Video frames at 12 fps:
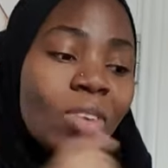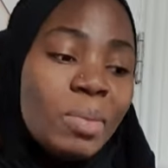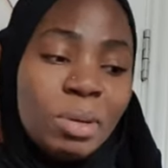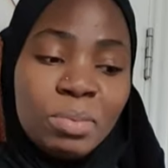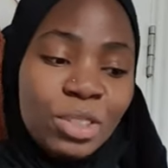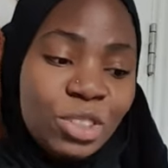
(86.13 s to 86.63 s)

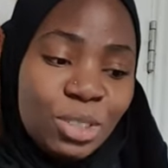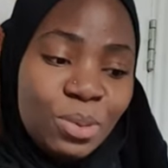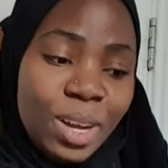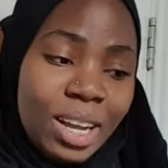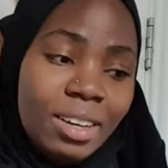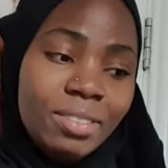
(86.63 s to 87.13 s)
But let me show you
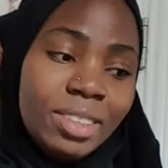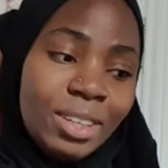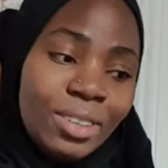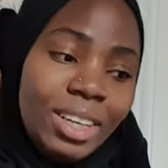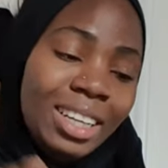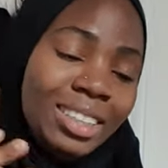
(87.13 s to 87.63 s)
what I have
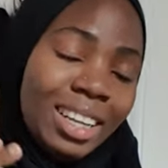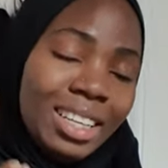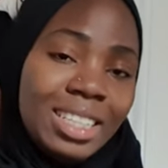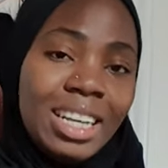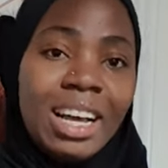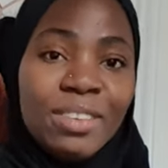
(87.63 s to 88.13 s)
now, and I
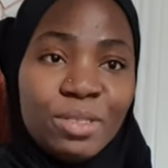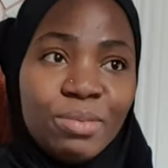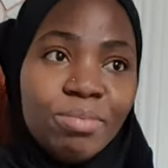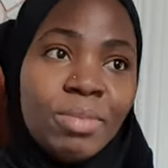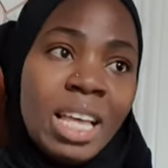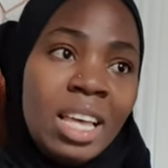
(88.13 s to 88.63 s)
still have
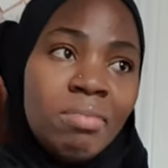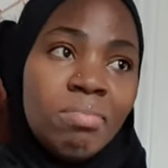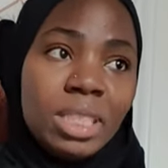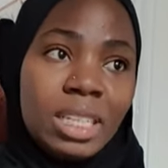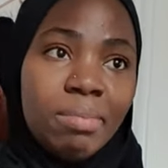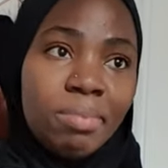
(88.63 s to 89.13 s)
some
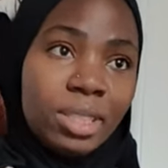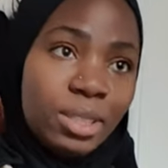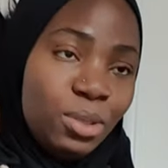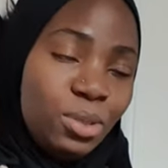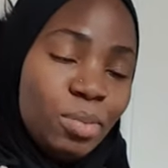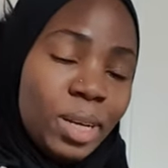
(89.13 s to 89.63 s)
bits and
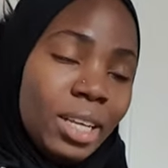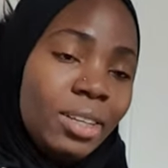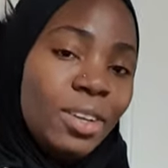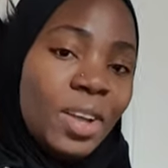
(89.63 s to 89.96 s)
pieces to buy.